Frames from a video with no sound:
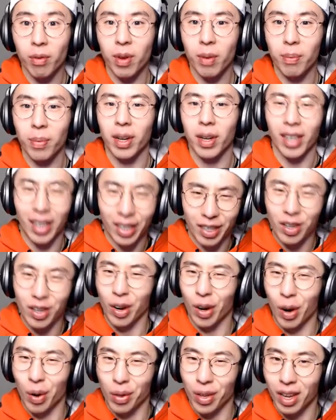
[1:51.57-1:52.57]
off of it, but let's
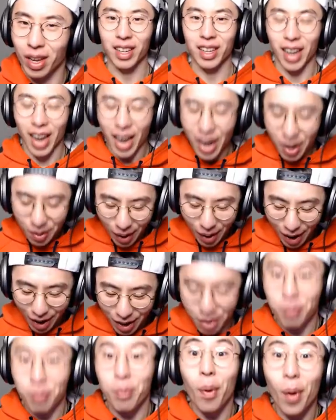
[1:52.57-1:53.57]
not go there. Anyway,
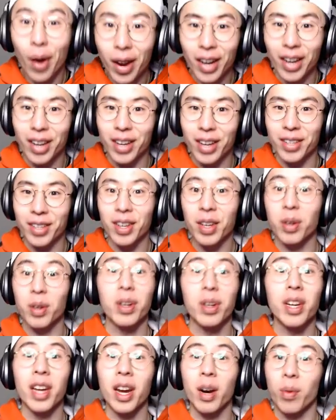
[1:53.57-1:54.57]
the point is
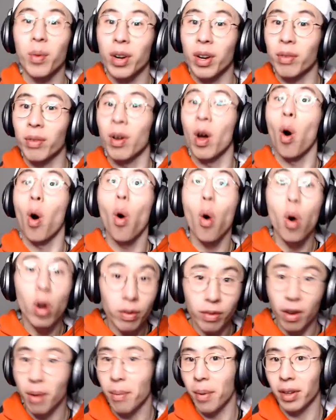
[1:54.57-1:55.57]
you can get rid of
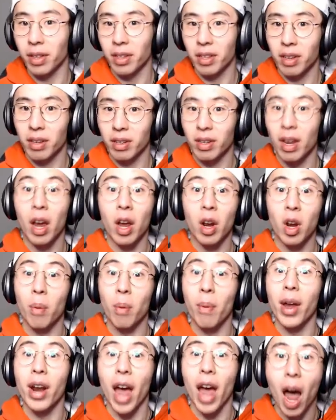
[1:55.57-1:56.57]
all of your monsters,
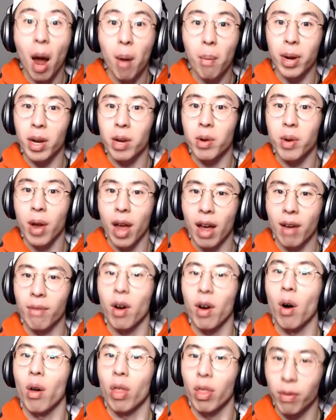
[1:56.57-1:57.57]
no matter how many you have
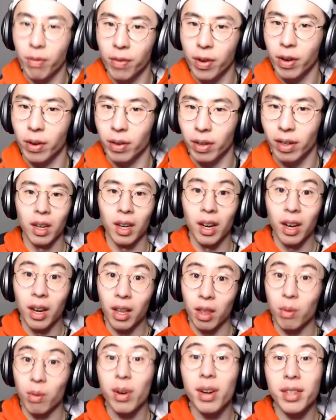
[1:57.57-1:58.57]
on the field.
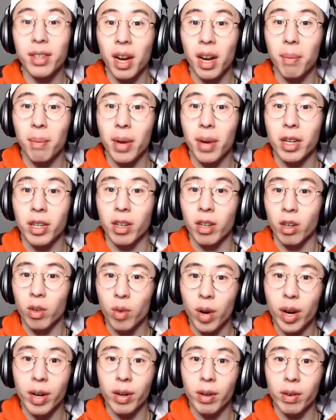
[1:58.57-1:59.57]
The reason I mentioned
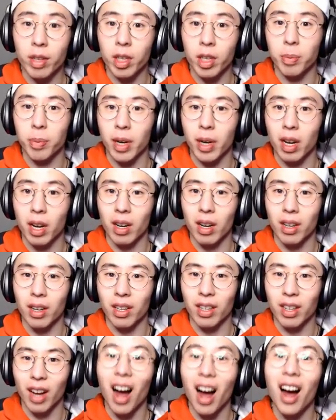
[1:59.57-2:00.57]
Graydles is
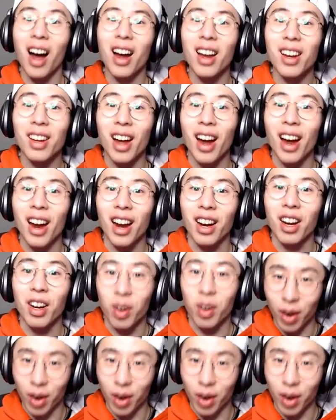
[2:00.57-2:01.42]
because I like